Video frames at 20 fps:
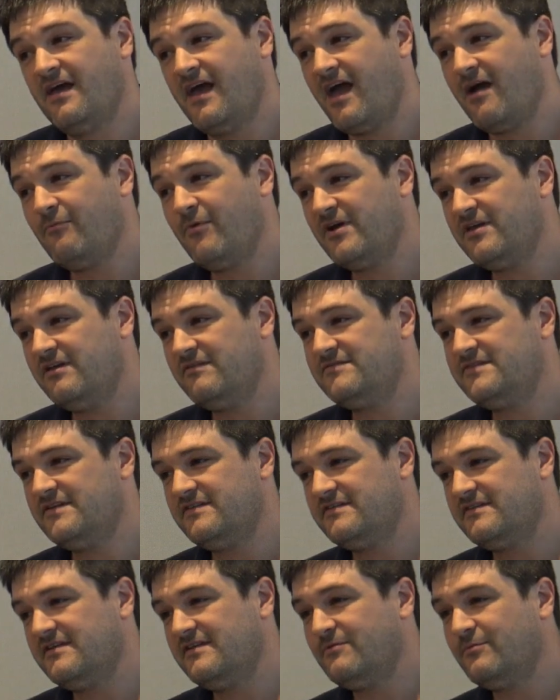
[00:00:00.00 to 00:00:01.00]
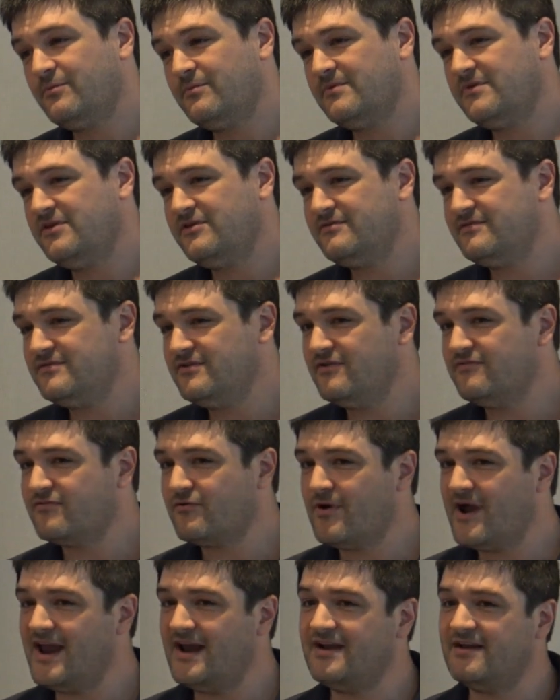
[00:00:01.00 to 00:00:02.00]
And what you've
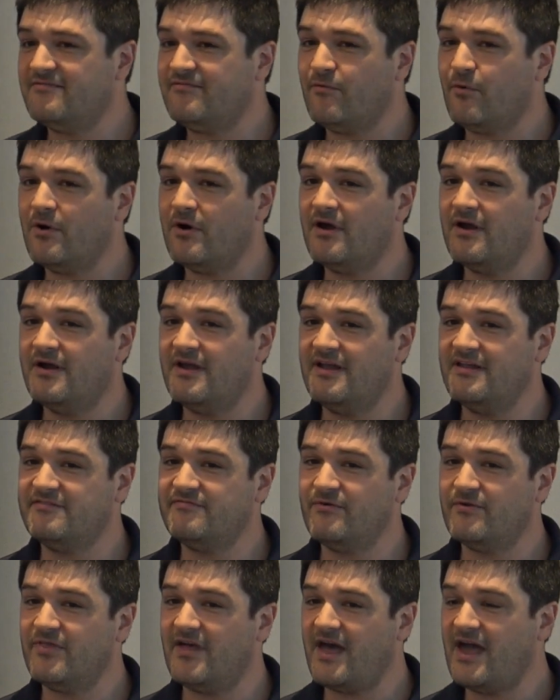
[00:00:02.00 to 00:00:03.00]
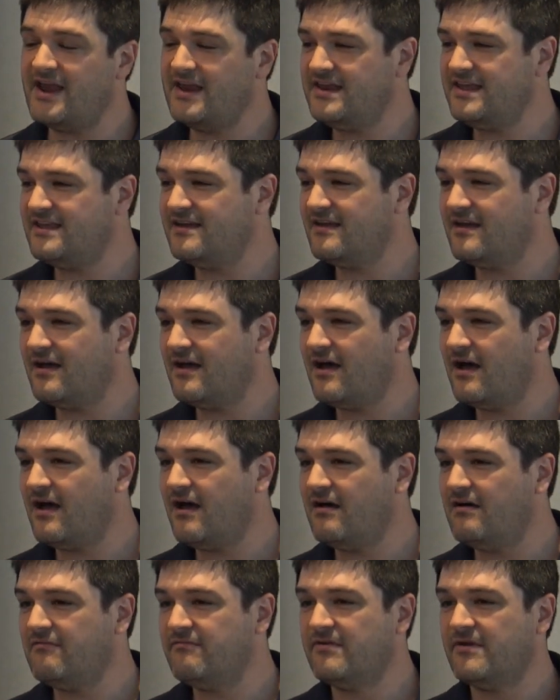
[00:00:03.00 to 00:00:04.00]
created it for is for the idea
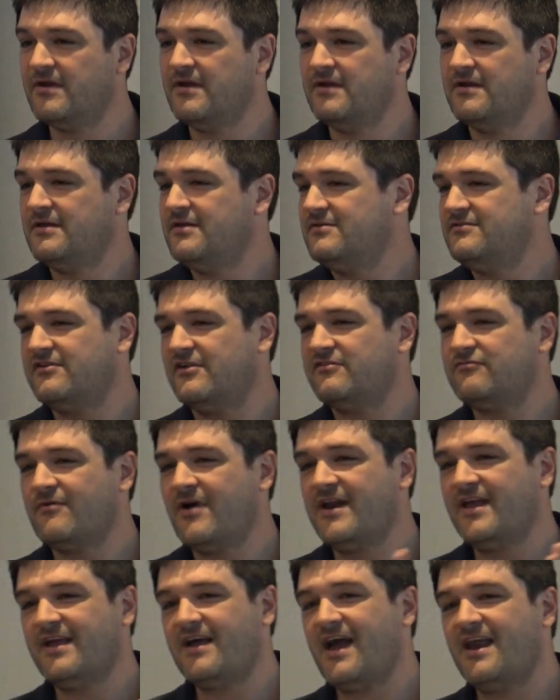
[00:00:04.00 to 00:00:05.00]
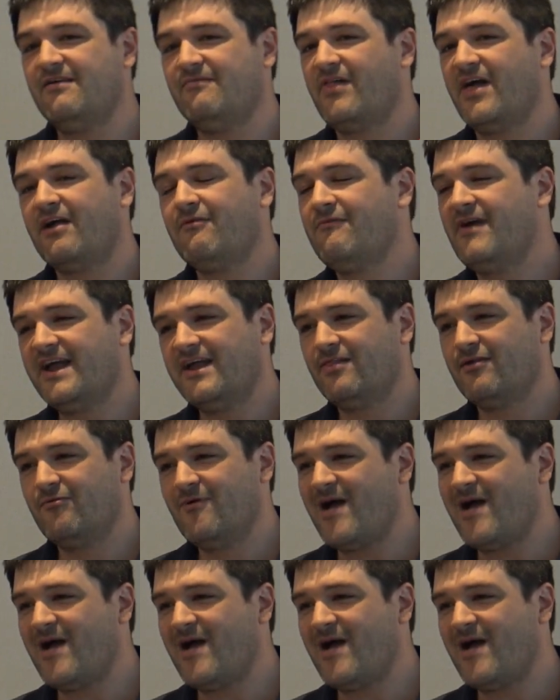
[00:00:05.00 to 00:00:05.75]
of just running kind of like a regular